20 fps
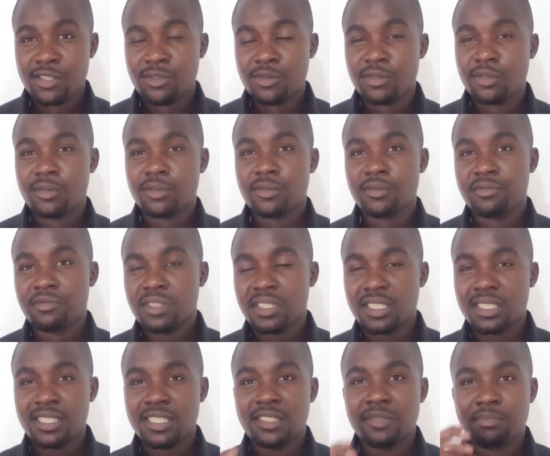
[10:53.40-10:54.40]
to
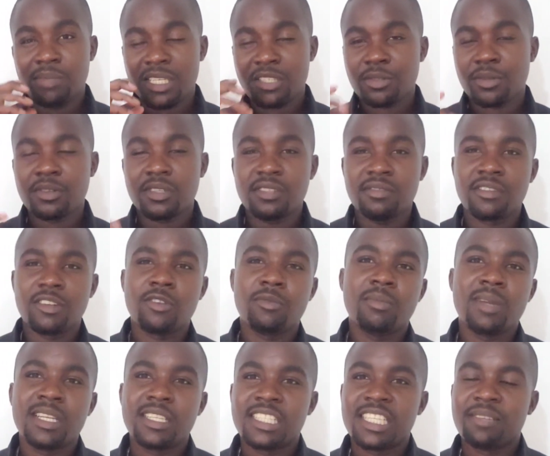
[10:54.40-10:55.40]
visit personal
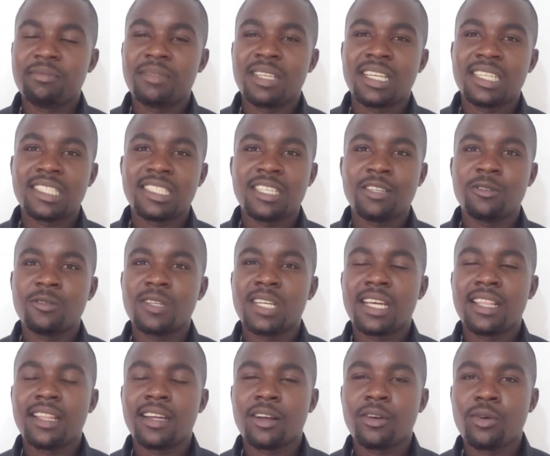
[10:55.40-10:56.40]
development seminars. They would
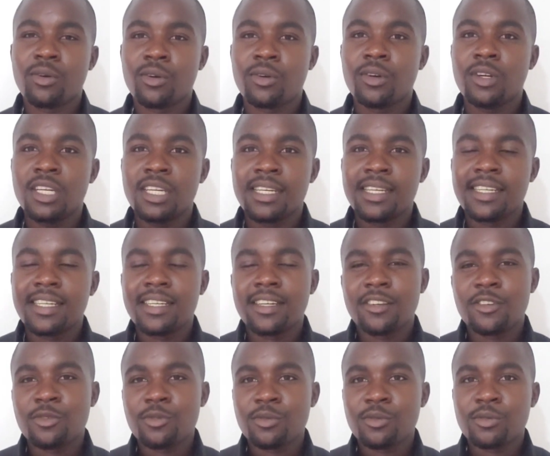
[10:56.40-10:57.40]
rather go
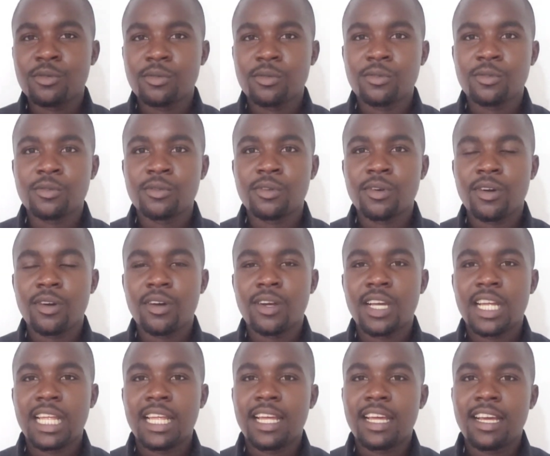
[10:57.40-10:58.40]
to
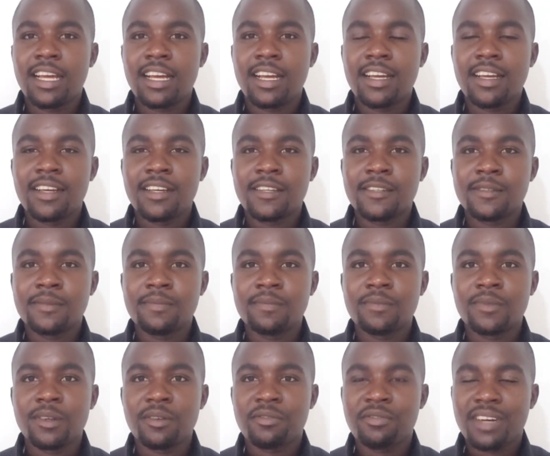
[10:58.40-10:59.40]

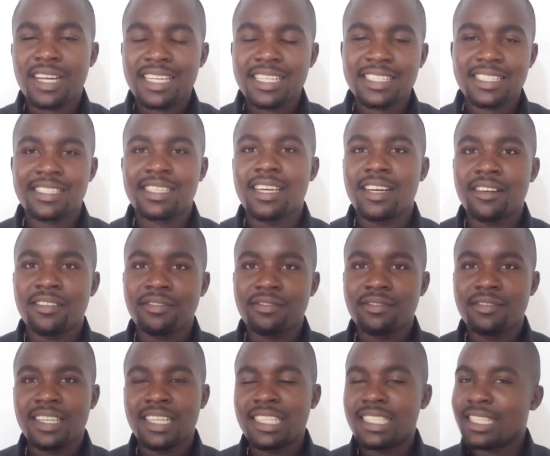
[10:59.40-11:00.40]
fun stuff,
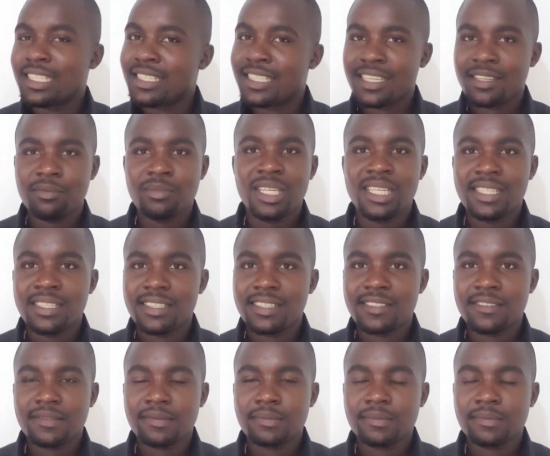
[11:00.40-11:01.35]
entertainment,